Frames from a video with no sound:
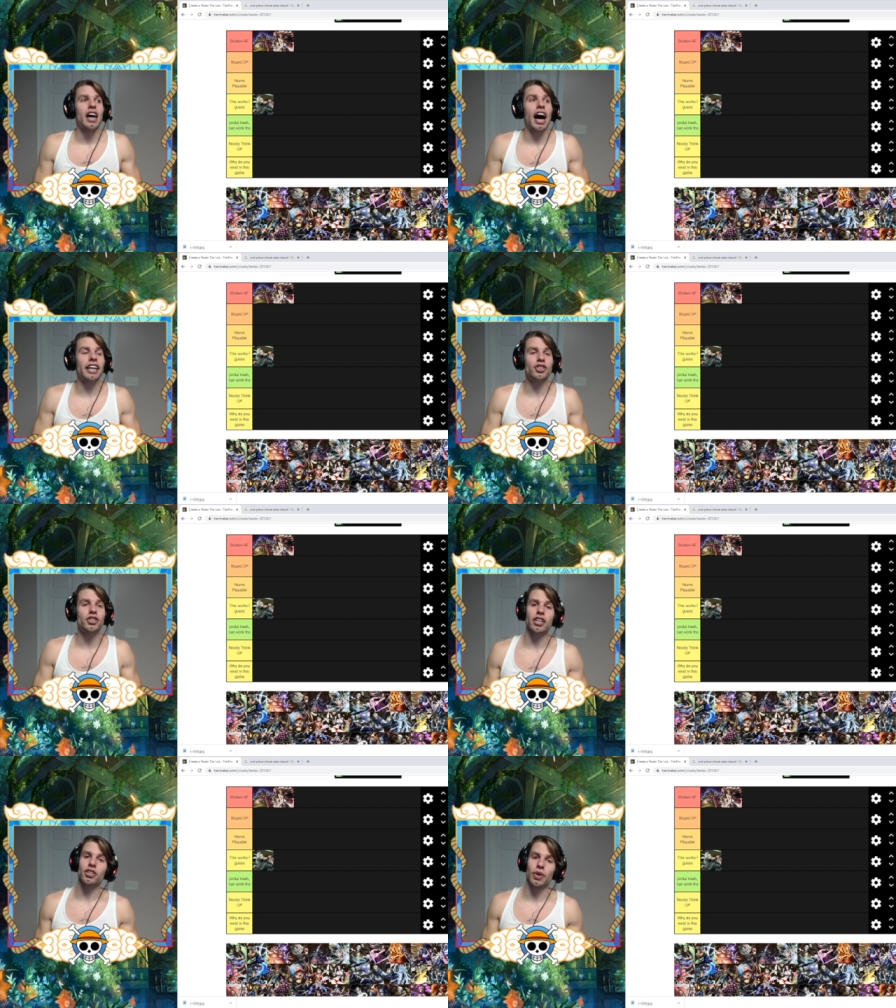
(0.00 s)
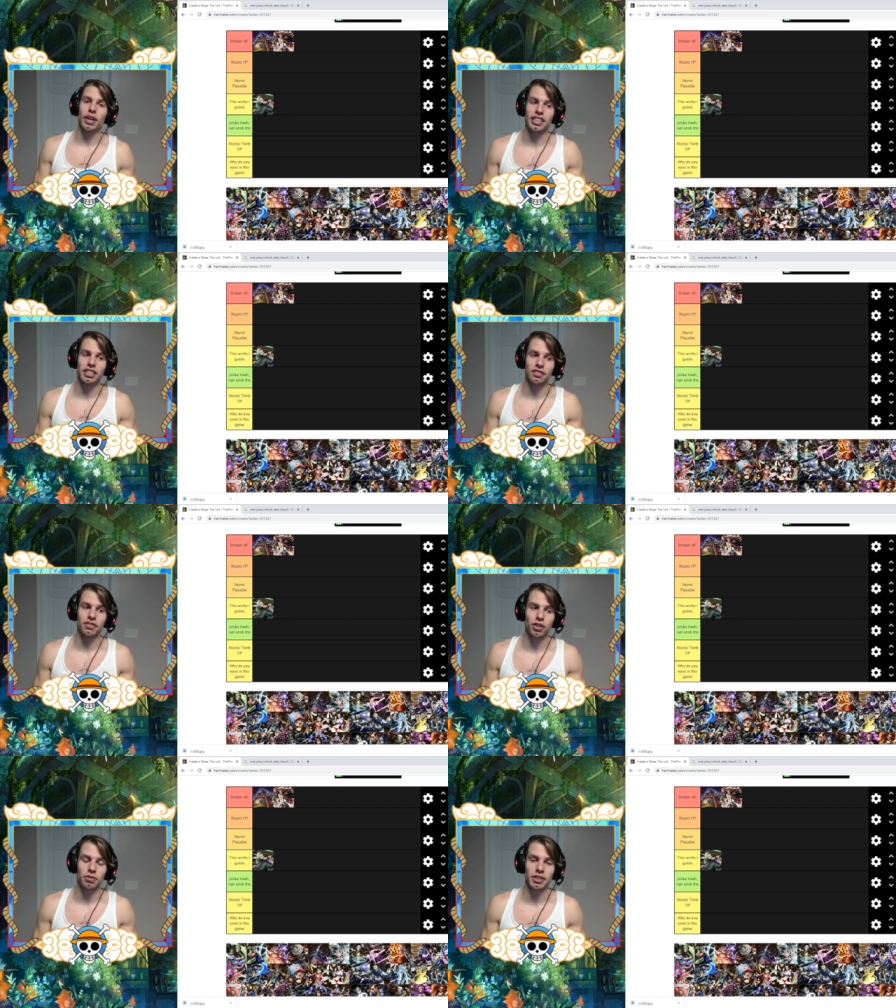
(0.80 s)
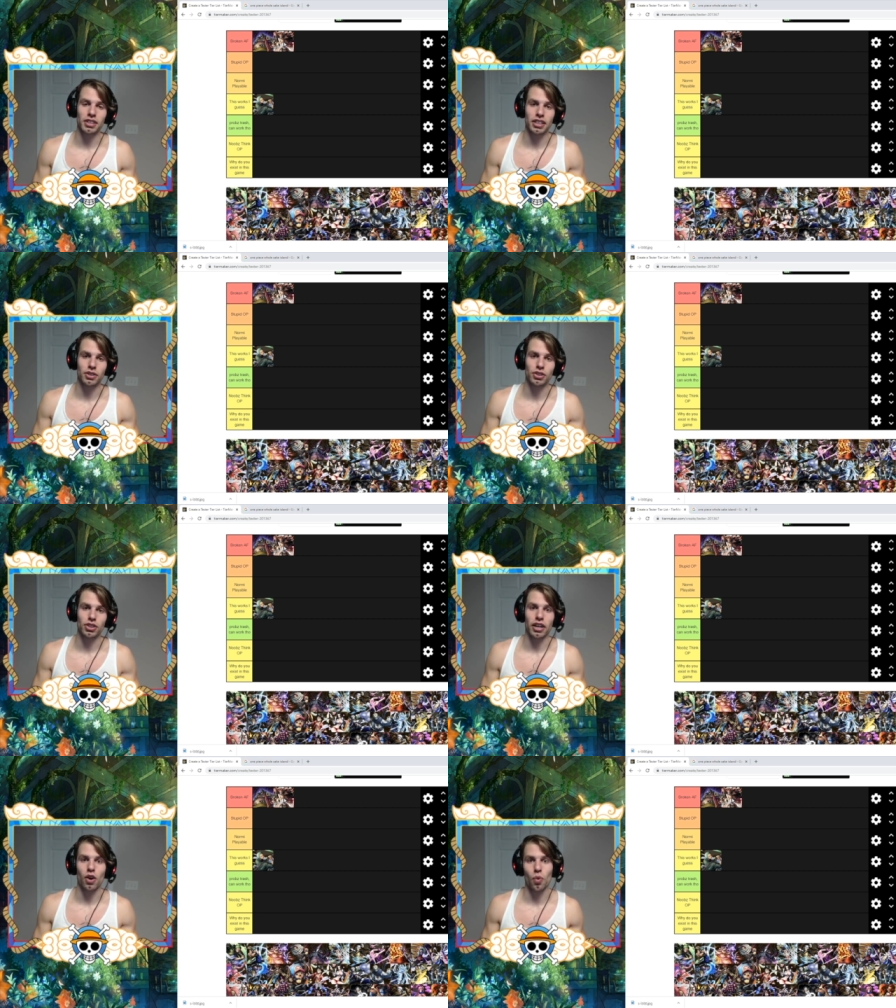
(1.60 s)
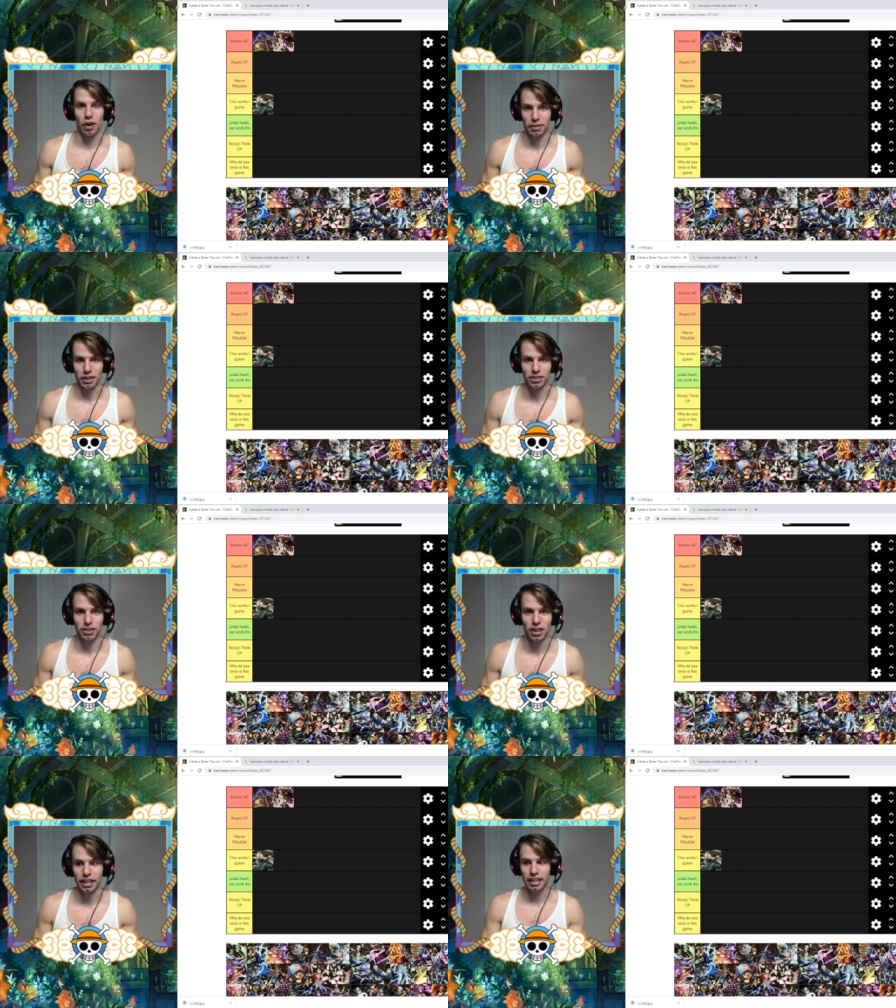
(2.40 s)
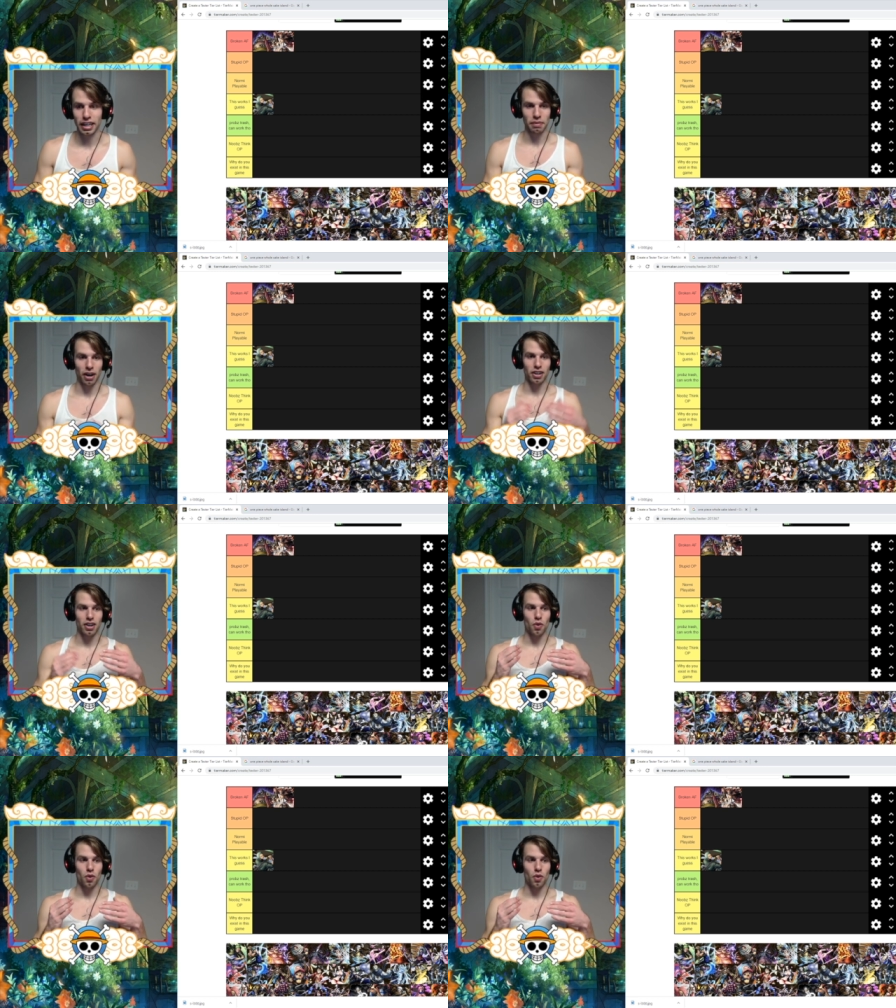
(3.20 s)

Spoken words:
I just try to equate his invulnerability equal to like Whitebeard's. Think about it.